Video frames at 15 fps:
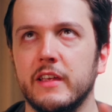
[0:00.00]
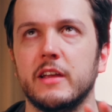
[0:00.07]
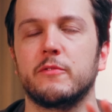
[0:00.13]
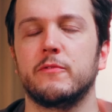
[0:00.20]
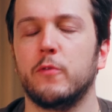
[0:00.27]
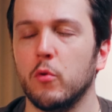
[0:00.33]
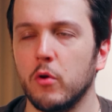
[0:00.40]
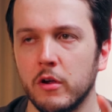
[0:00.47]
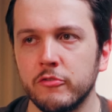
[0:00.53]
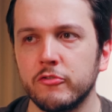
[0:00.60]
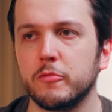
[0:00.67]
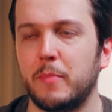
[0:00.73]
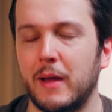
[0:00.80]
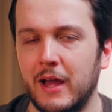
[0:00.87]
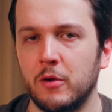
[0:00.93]
like
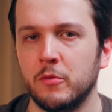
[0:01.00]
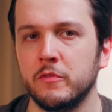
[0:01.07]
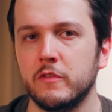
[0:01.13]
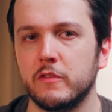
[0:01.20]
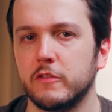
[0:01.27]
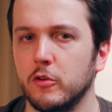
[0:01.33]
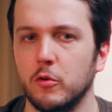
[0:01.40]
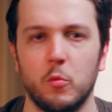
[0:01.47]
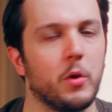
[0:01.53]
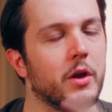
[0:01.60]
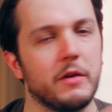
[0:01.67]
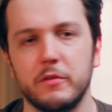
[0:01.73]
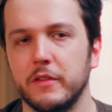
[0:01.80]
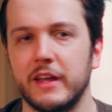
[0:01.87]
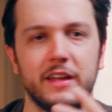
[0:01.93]
400 pounds, so
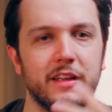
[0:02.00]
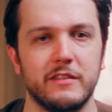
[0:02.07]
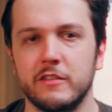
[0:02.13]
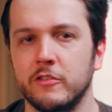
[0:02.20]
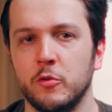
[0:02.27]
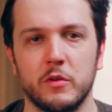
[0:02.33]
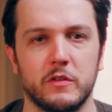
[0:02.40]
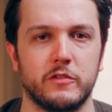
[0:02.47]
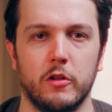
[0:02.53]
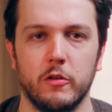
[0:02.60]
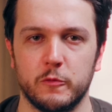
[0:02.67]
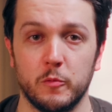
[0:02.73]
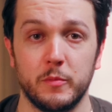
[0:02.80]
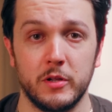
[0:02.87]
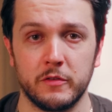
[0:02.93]
whatever that is in US
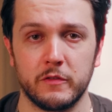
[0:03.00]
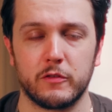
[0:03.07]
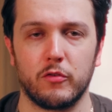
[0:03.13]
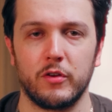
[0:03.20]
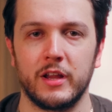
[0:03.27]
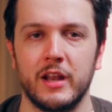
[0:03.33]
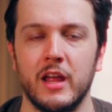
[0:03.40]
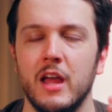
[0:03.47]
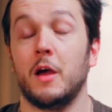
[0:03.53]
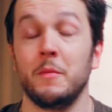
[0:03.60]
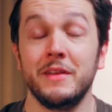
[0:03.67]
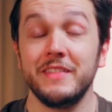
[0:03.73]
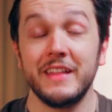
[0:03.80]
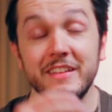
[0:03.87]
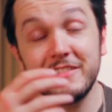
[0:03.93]
dollars will be on screen. I
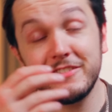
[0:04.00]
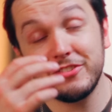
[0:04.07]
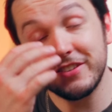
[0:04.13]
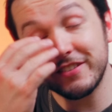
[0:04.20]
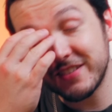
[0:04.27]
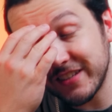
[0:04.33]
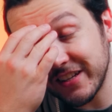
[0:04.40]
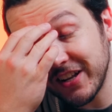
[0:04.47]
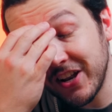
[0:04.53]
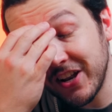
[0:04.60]
mean, that's just